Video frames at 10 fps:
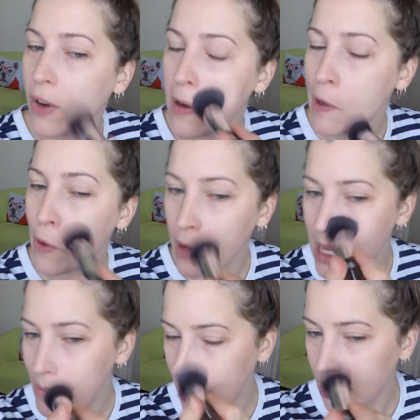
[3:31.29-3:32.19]
very
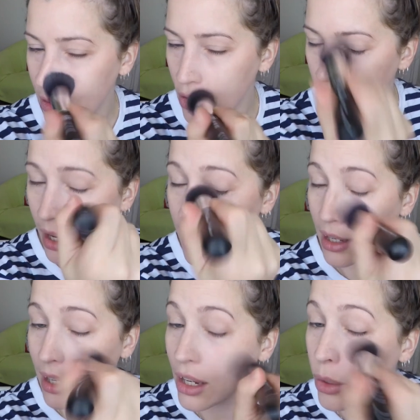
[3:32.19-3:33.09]
creamy, it's not like a
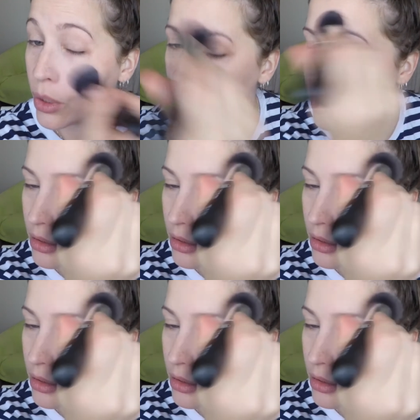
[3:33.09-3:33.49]
liquid.